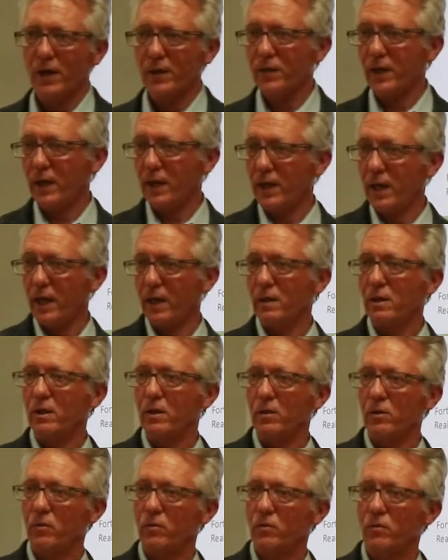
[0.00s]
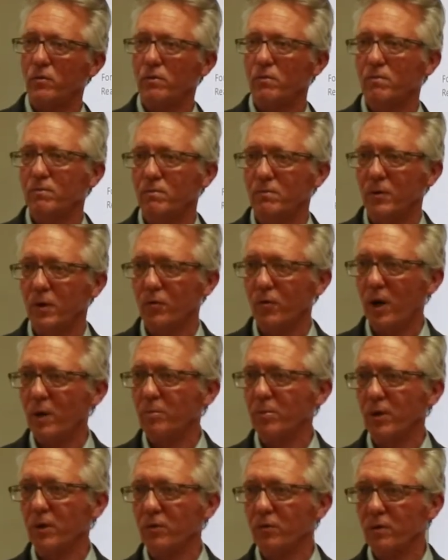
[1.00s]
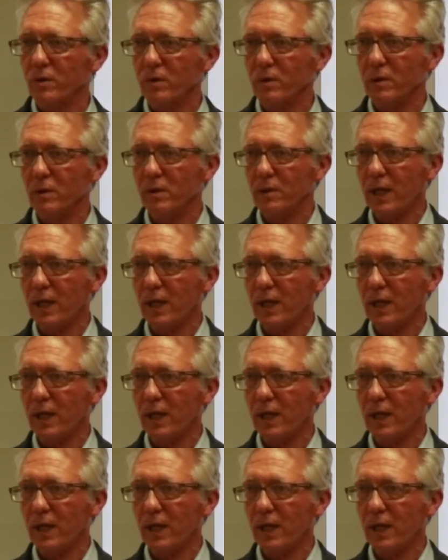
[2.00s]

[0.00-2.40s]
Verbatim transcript: think candy's a great person,